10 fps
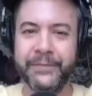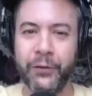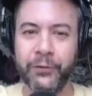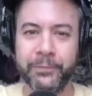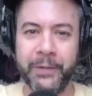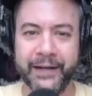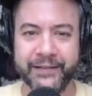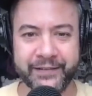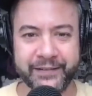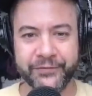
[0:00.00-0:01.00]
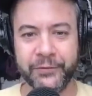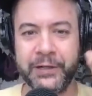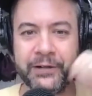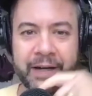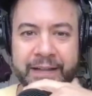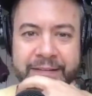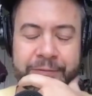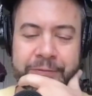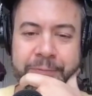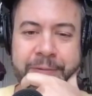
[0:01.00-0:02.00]
respect from here on
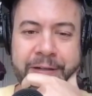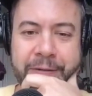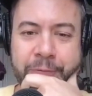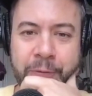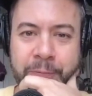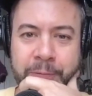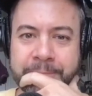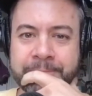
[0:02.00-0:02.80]
from here on forward.